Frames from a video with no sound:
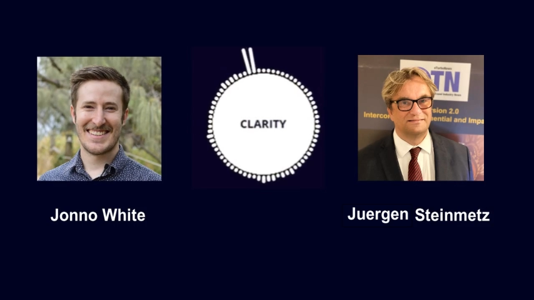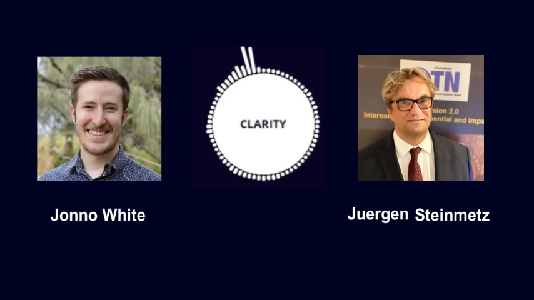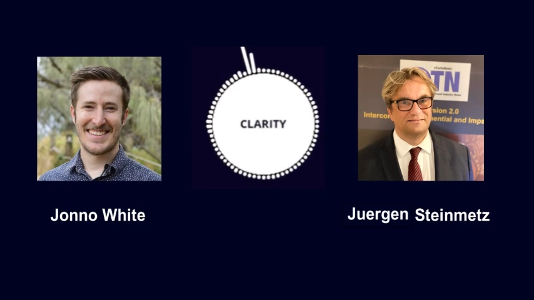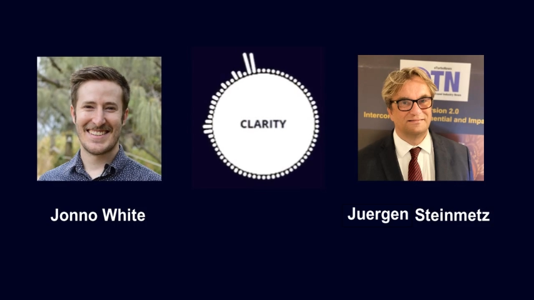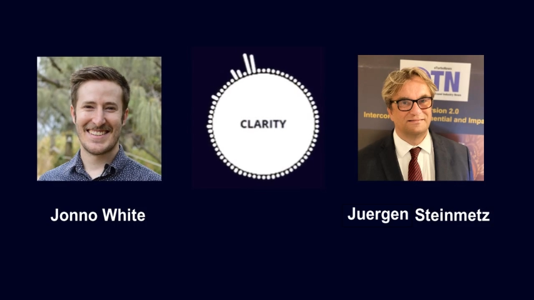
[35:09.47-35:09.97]

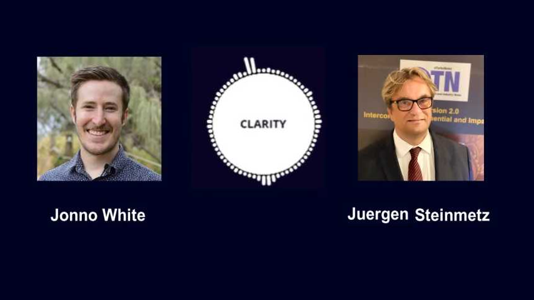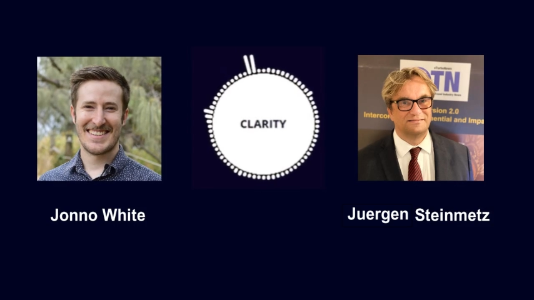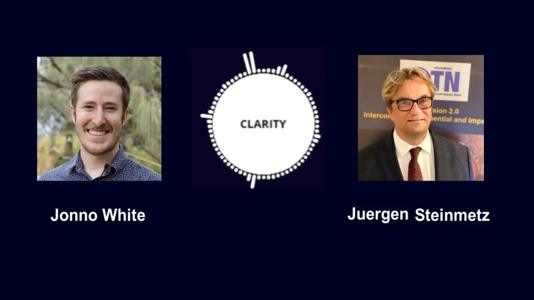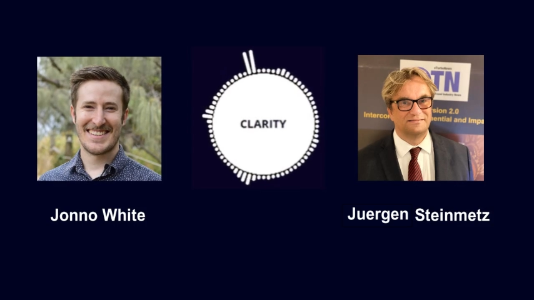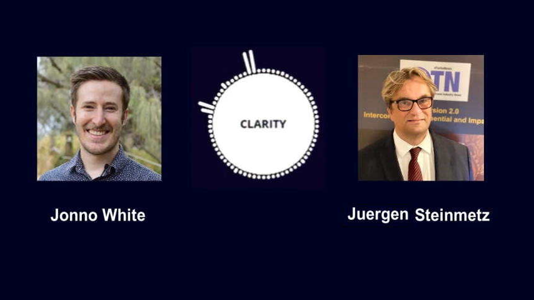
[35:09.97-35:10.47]

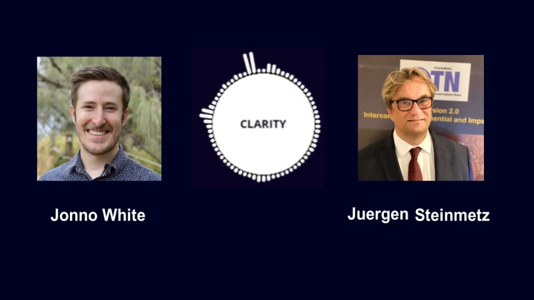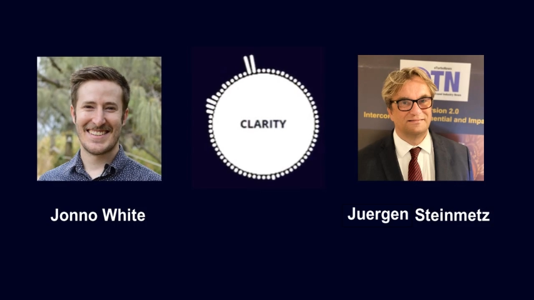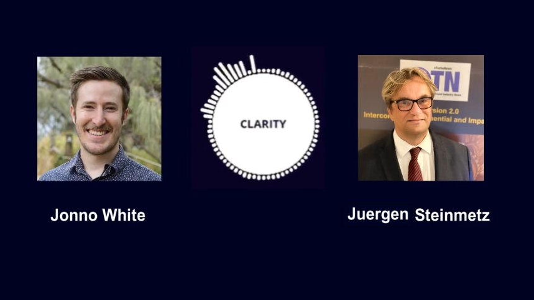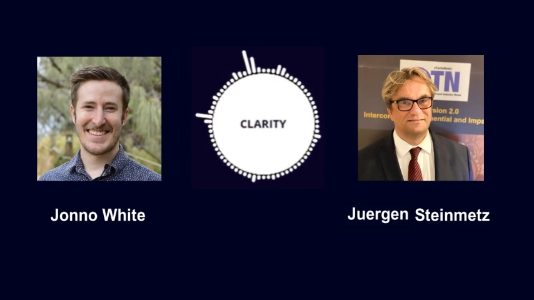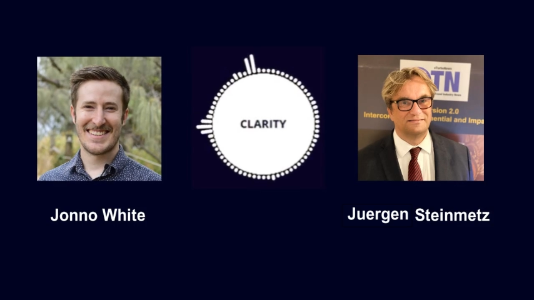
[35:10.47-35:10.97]

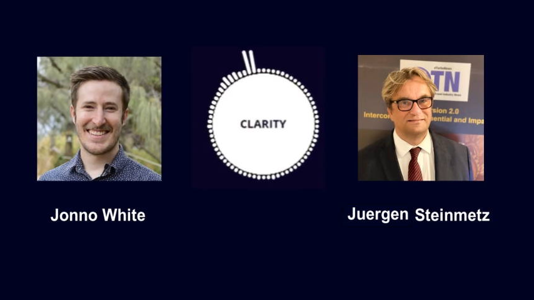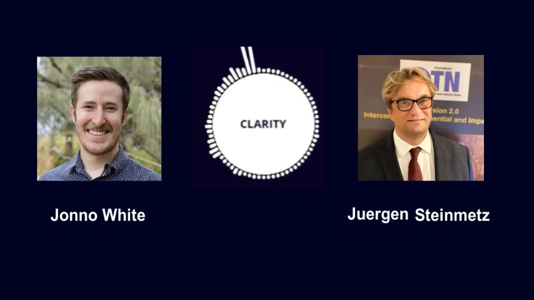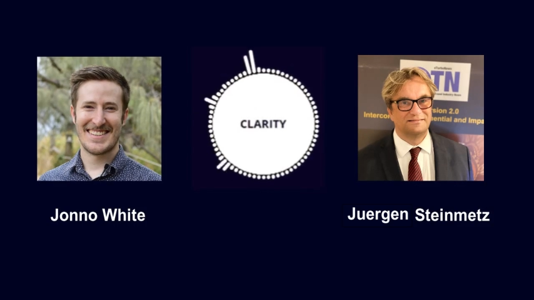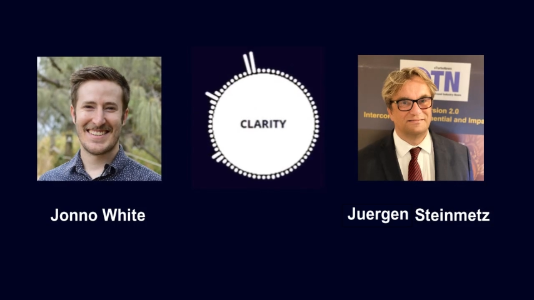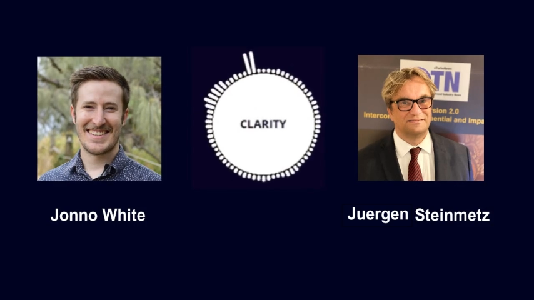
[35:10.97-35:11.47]

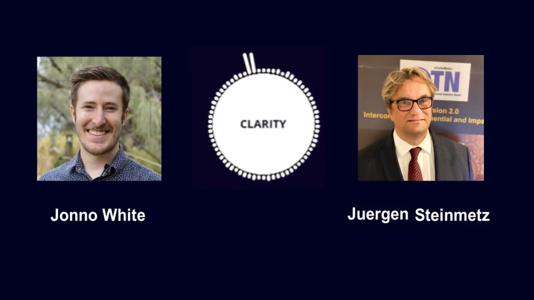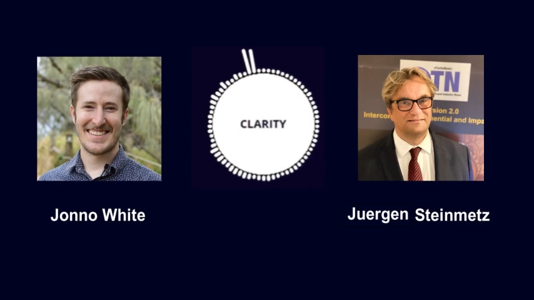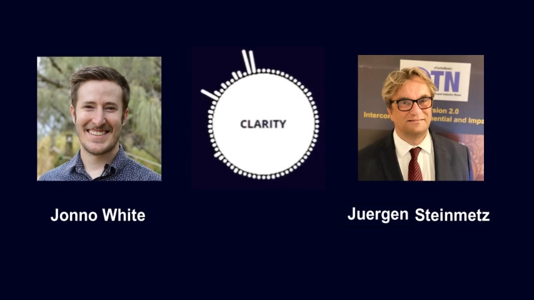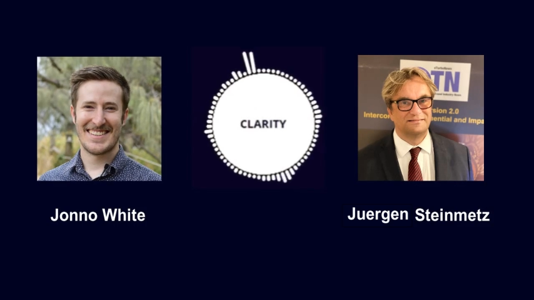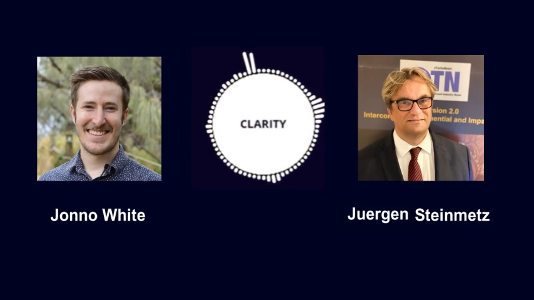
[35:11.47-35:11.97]

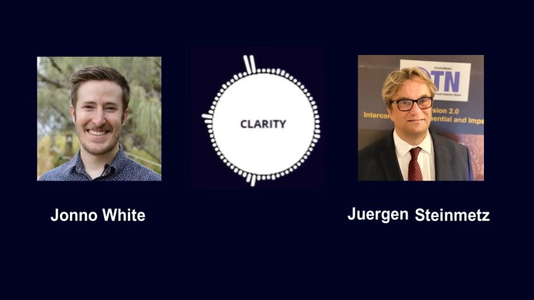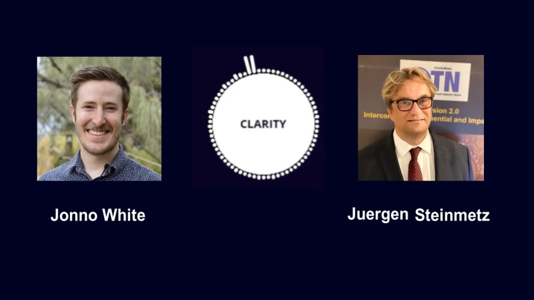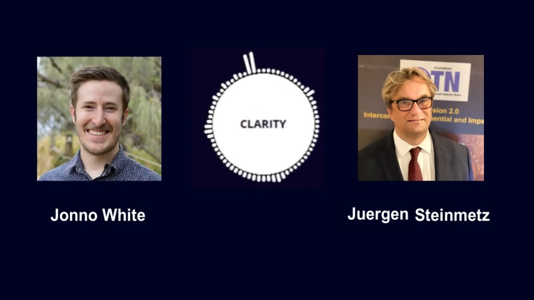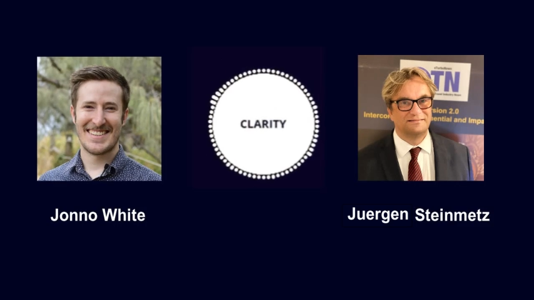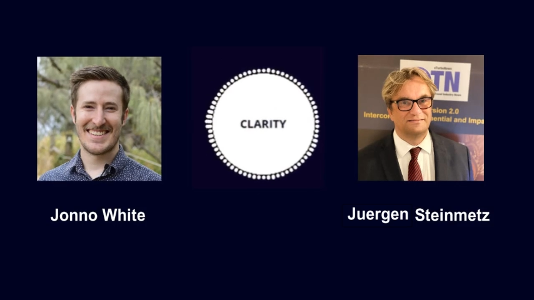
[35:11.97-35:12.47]

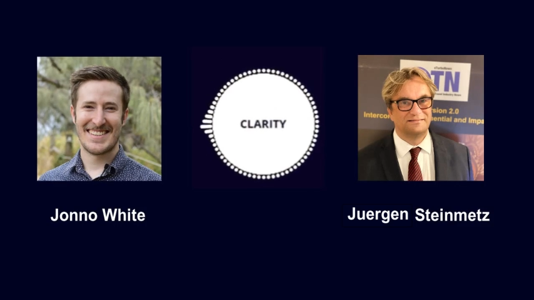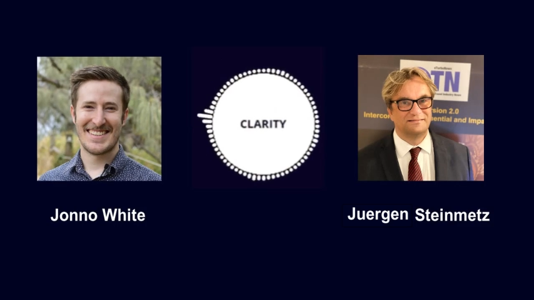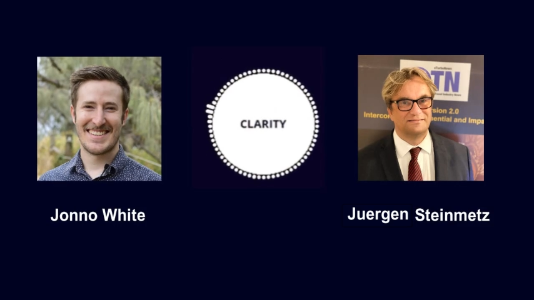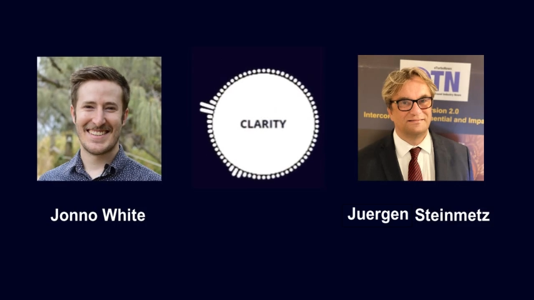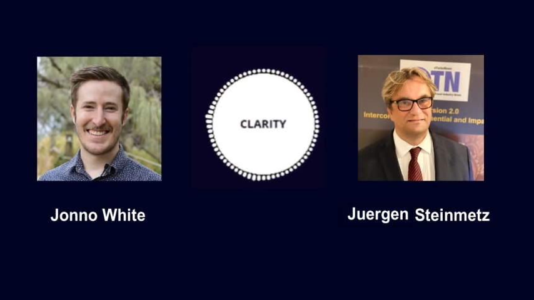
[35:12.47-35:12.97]

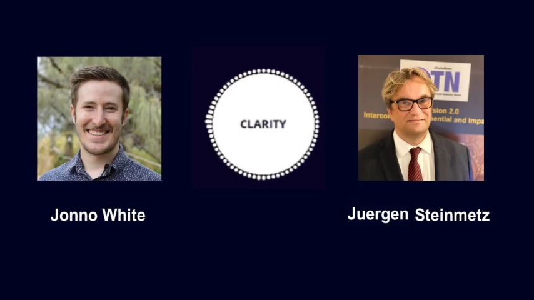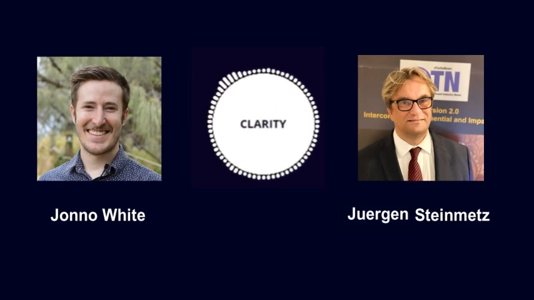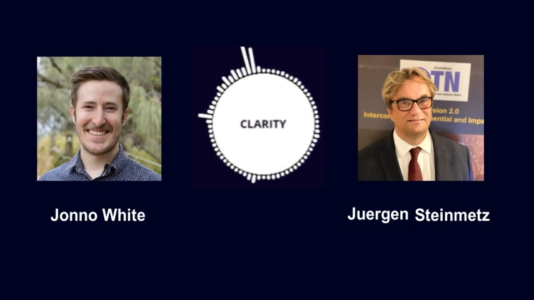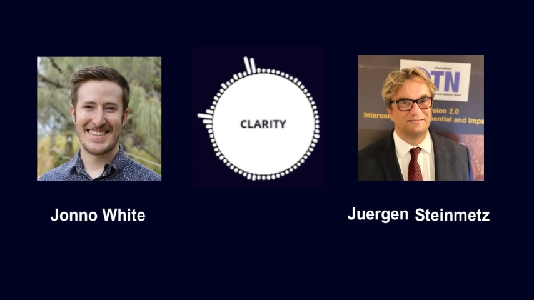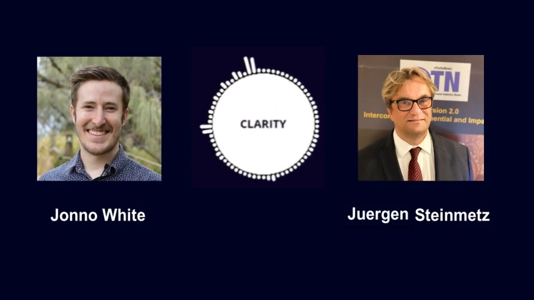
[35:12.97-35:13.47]

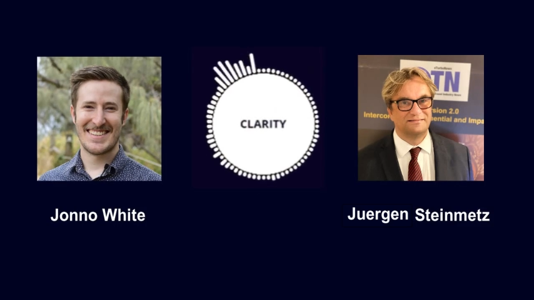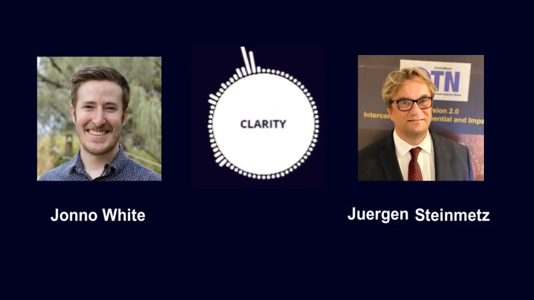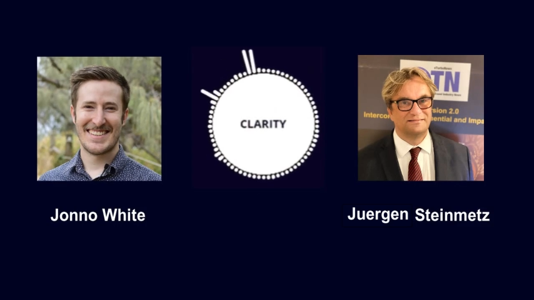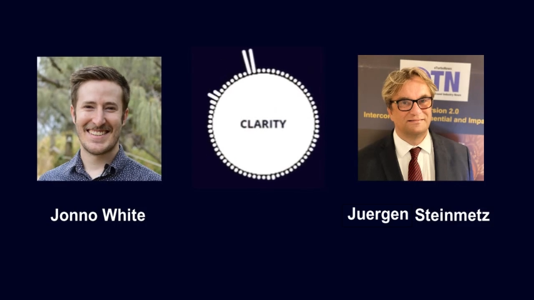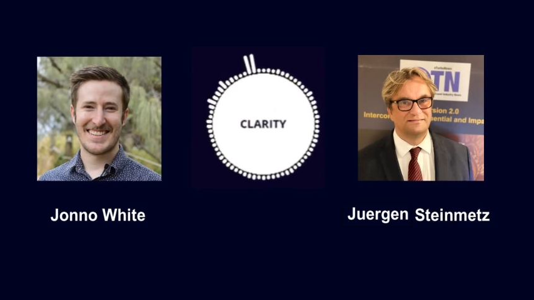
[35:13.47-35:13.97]

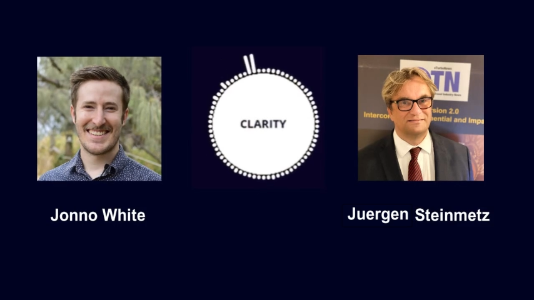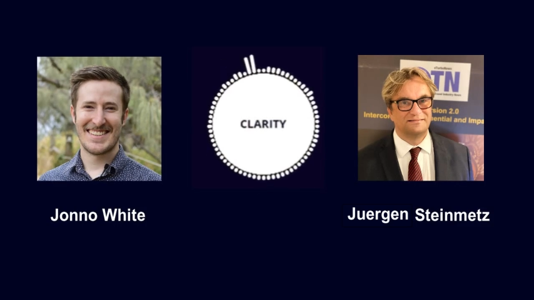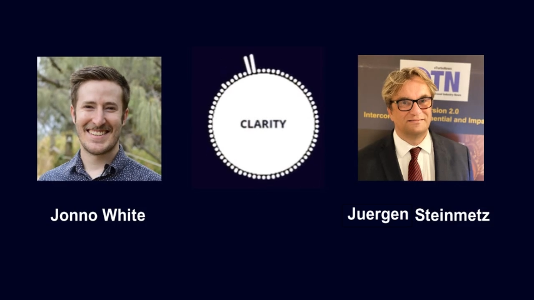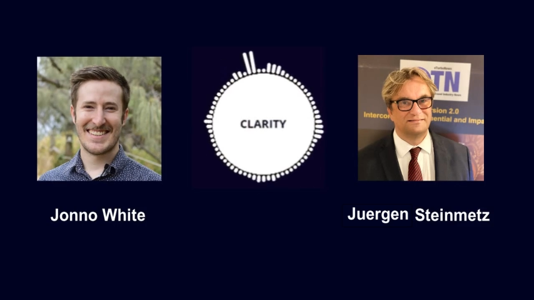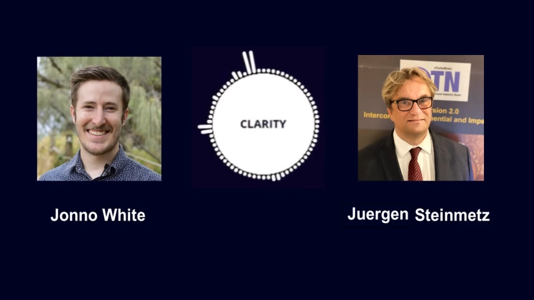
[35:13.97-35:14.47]

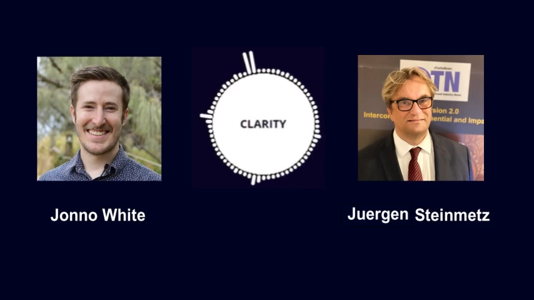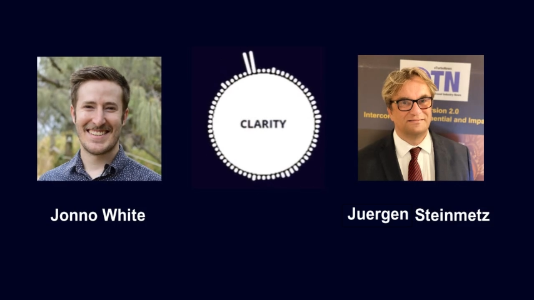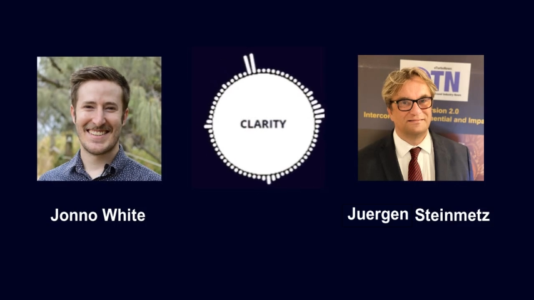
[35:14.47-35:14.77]
[no speech]